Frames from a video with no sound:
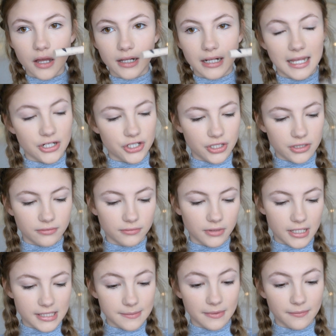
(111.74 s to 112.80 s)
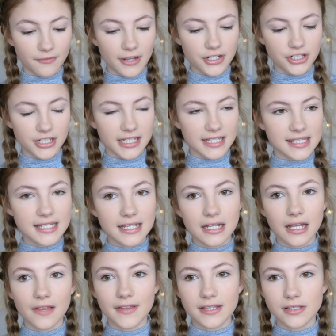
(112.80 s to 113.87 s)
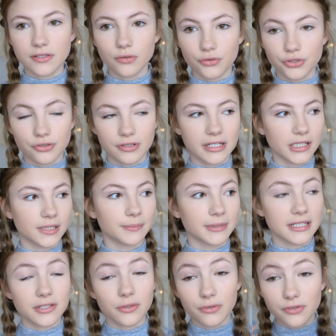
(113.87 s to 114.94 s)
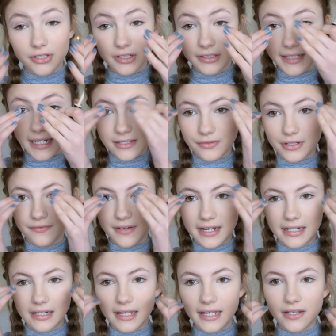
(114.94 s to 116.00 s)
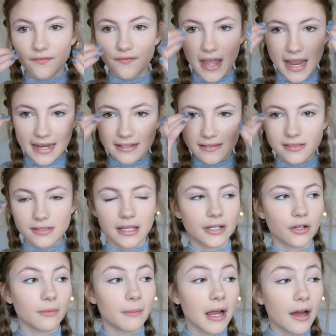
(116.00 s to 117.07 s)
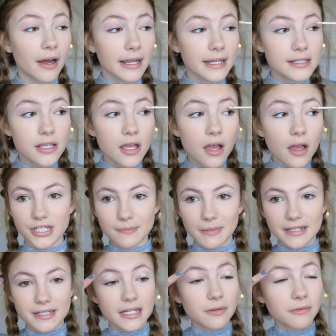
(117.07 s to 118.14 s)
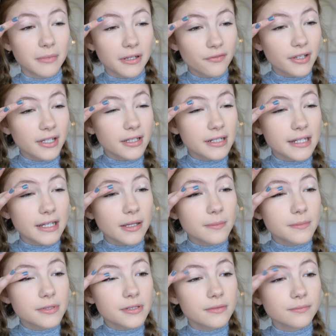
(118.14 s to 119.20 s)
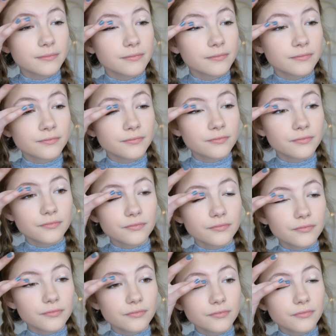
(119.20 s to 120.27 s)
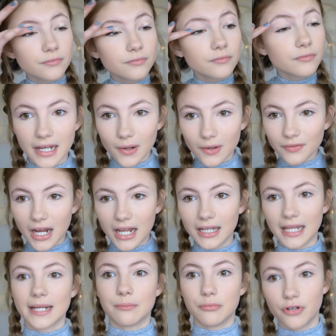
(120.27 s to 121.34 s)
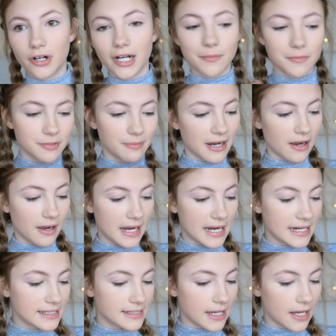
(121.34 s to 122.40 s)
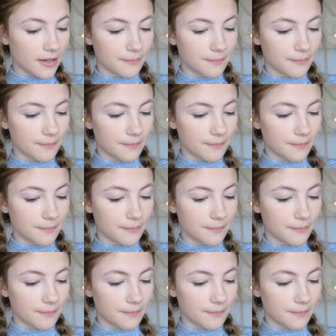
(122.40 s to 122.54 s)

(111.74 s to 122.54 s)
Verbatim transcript: Collection Lasting Perfection Concealer. This is also really good because it also gets rid of any like veins like on my eyes. Just blend it in with my fingertips. Now I've kind of like primed my eyes.